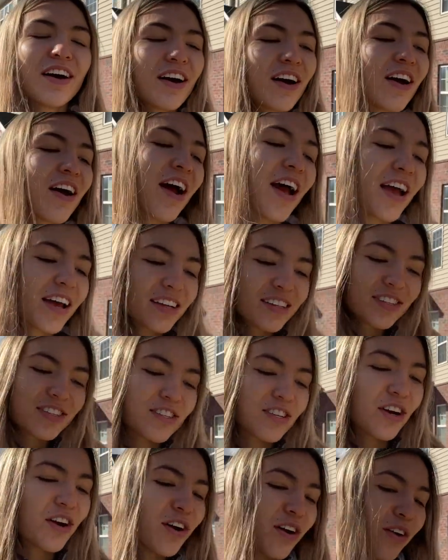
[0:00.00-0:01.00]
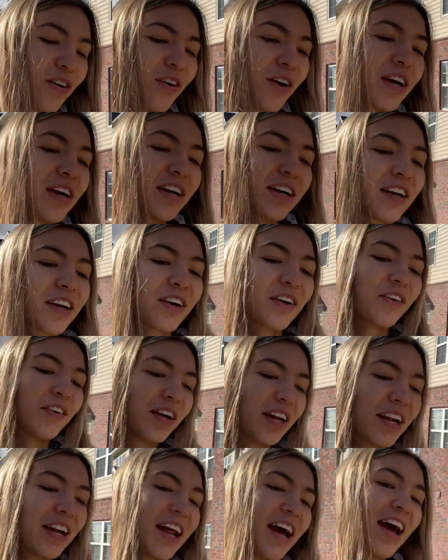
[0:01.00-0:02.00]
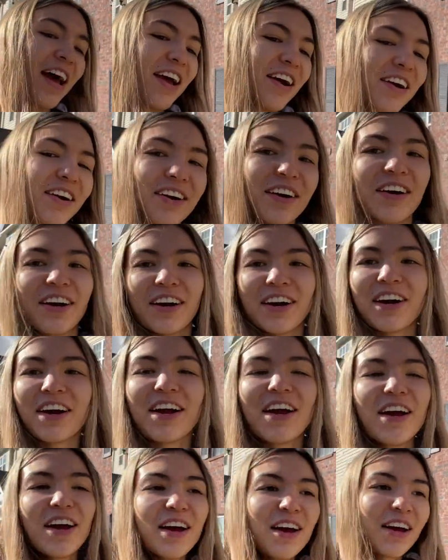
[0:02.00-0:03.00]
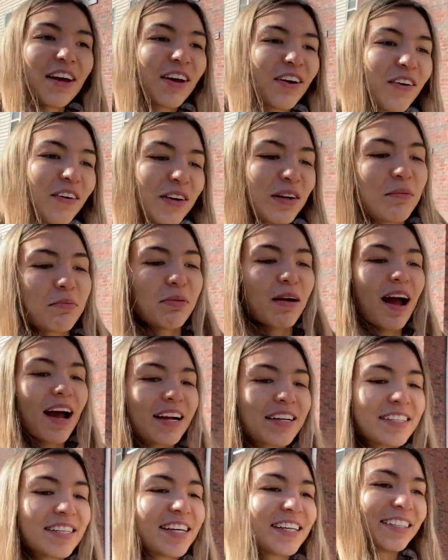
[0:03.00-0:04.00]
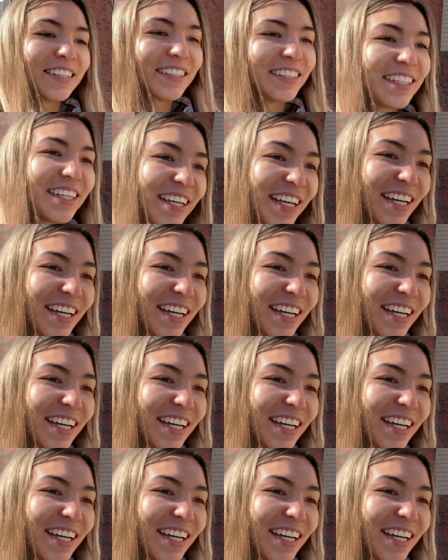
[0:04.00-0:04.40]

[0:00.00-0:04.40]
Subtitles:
All right, so Quinn and I are going to practice.